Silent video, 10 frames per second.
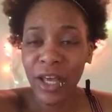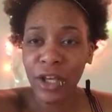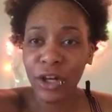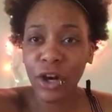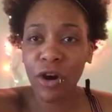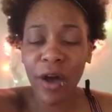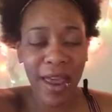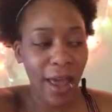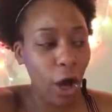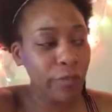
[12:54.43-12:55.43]
you know,
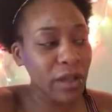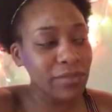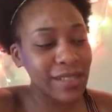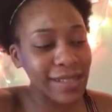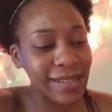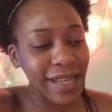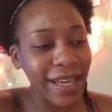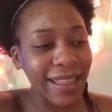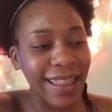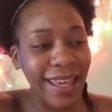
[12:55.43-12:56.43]
and help them to
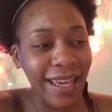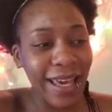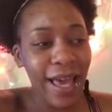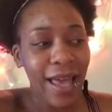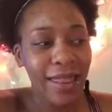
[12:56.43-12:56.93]
seek the